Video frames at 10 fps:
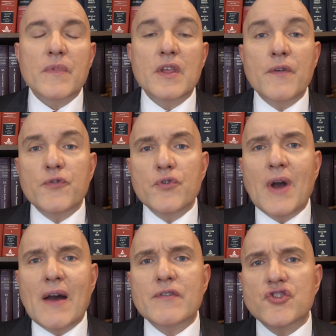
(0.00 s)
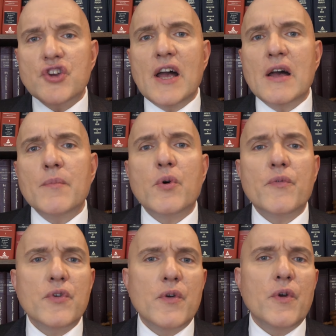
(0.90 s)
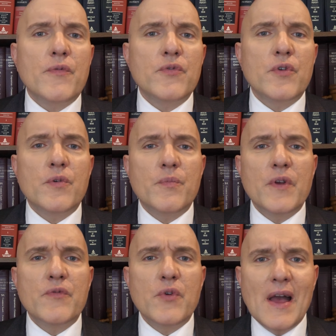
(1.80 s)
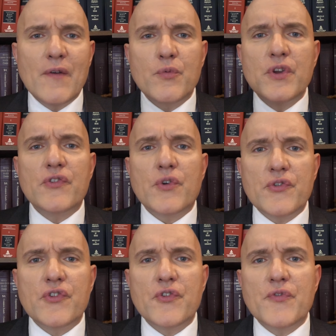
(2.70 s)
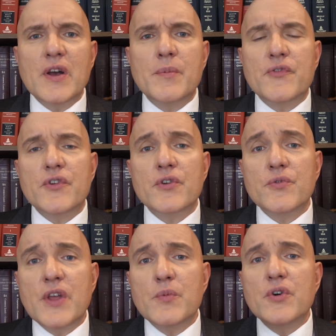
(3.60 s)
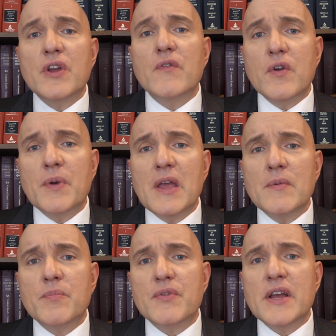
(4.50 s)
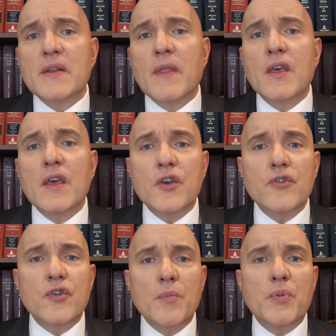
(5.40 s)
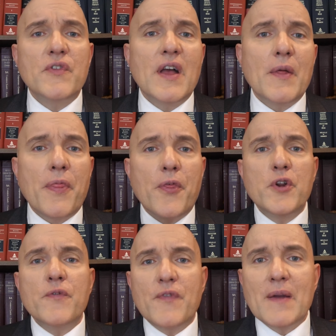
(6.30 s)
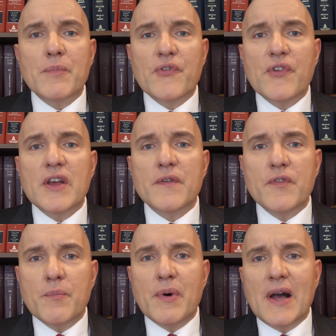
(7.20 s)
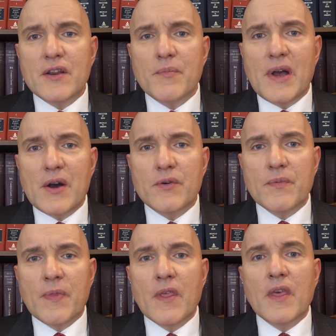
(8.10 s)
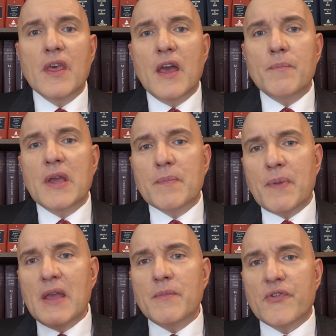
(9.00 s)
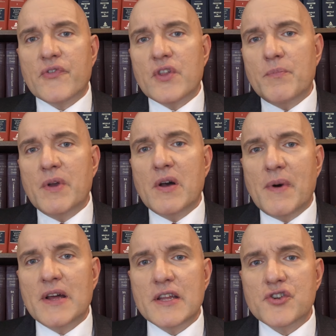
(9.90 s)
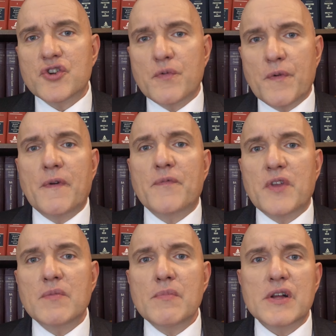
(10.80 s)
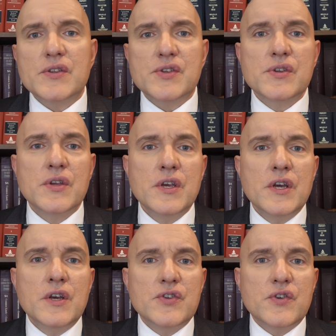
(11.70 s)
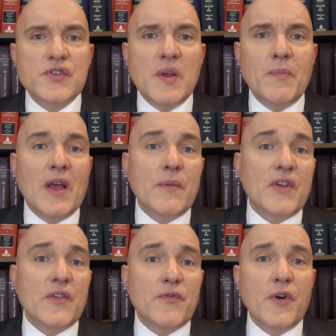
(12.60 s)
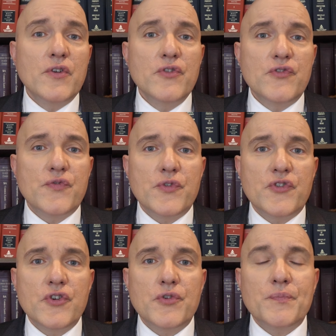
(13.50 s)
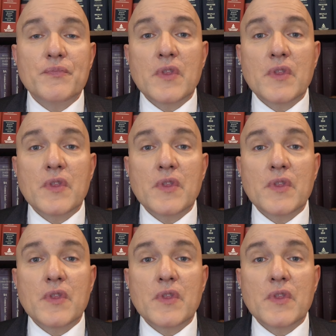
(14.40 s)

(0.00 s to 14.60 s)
If you have a job, or if you have resources available to you, they will give you a payment plan. You can put down 35% of the bond amount and make payments to the bail bond agent over 15 months. So sometimes that's very useful to you.